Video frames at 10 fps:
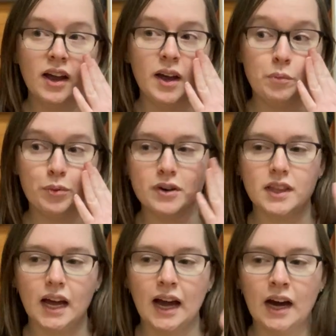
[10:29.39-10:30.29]
and breathe
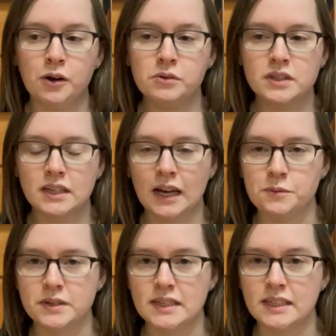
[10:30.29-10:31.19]
out,
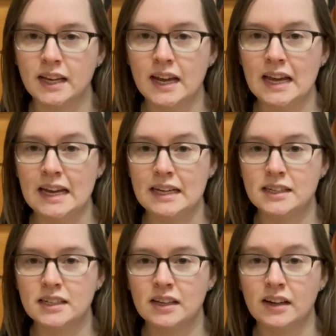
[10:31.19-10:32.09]
counting to 8.